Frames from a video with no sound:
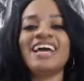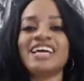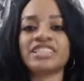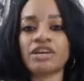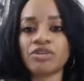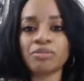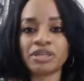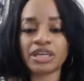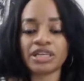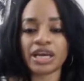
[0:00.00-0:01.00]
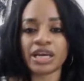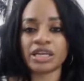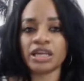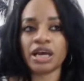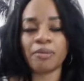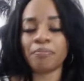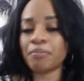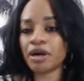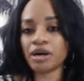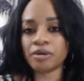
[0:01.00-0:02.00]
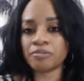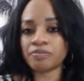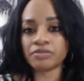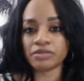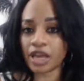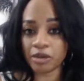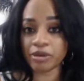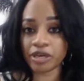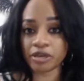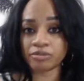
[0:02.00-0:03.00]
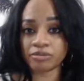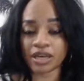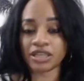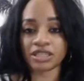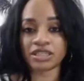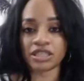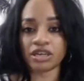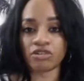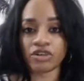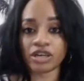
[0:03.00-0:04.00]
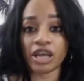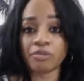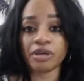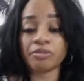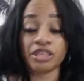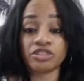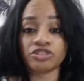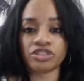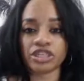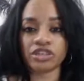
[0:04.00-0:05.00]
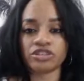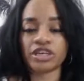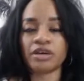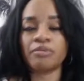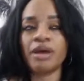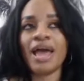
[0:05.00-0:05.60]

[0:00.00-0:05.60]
It's every Monday night, 8 p.m. I think I said that already, 8 p.m. Eastern Standard Time.